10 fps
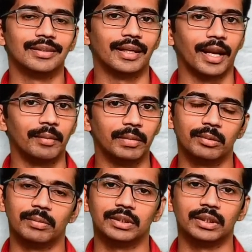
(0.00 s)

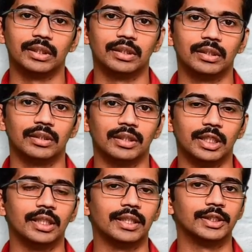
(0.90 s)
cramming method,
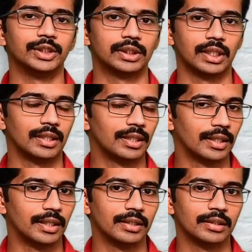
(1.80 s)
intentional
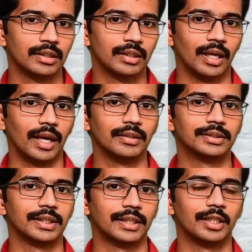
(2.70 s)
learning, and
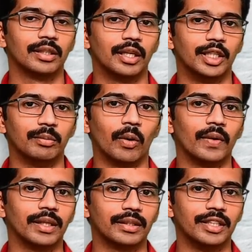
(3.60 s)
certain
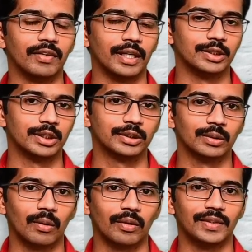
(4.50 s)
mnemonic devices,
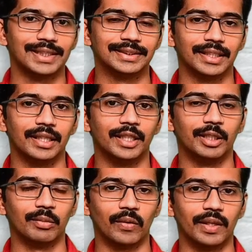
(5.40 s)
or we'll say
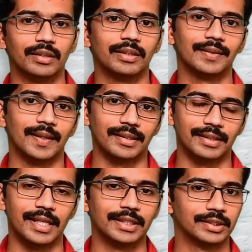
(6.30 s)
mnemonic
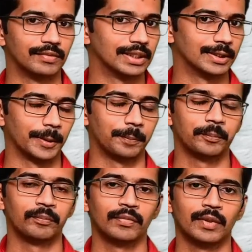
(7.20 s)
techniques, we'll say.
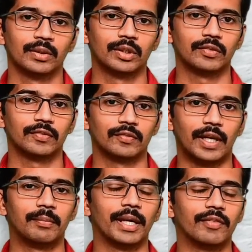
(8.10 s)
So
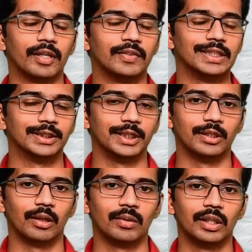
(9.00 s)
one by one we'll see
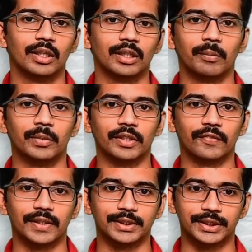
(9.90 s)
now. Come to the
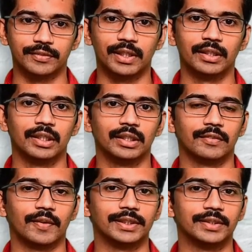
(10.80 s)
first one.
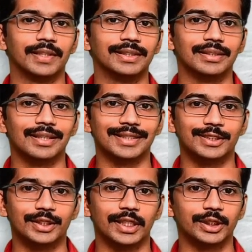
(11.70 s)
The first one is
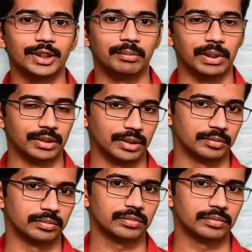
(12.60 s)
recitation method.